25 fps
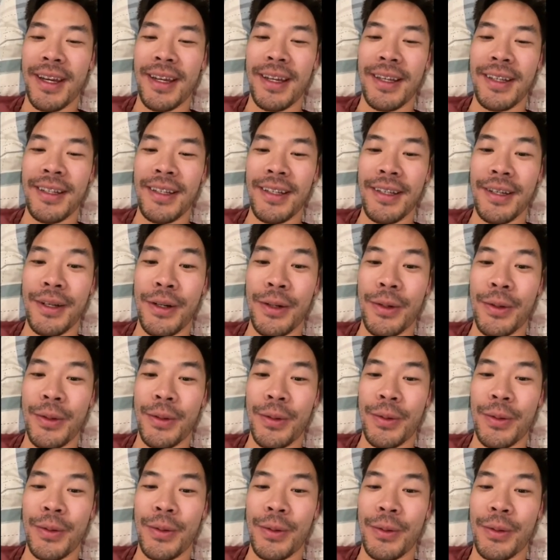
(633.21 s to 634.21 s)
I
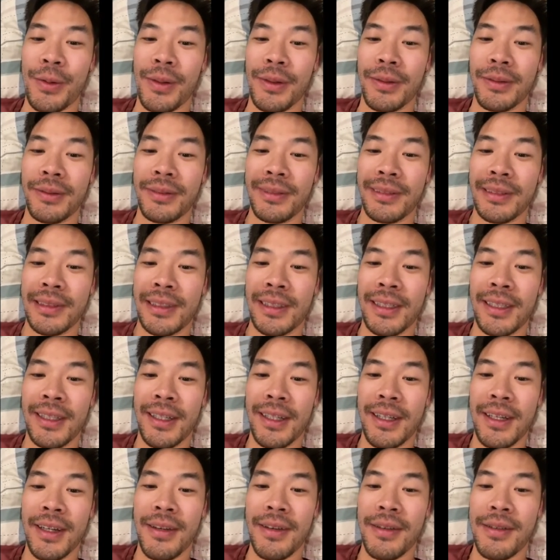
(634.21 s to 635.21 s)
know.
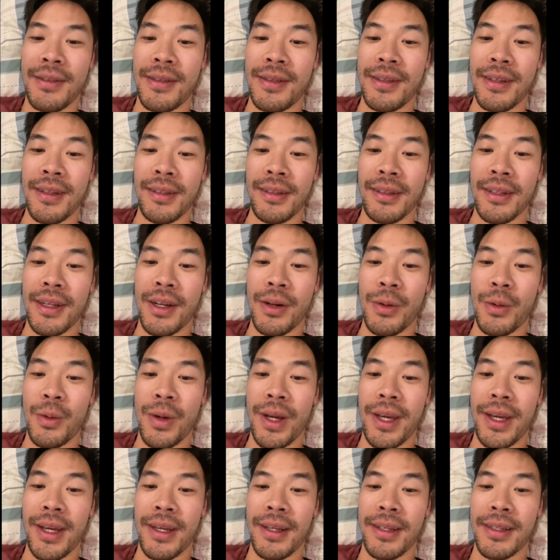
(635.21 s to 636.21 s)
Seen a lot of
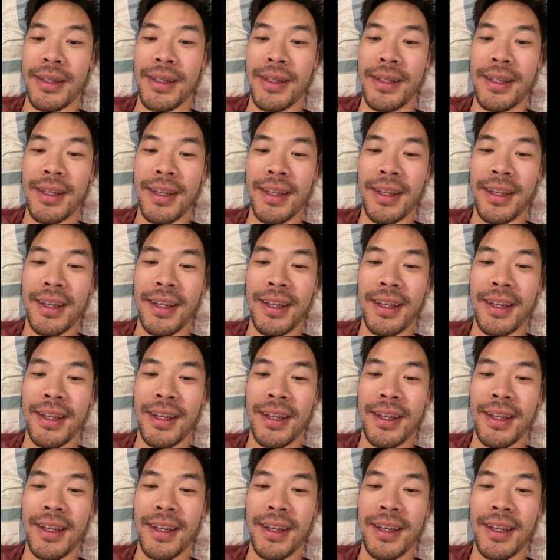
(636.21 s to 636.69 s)
wangs.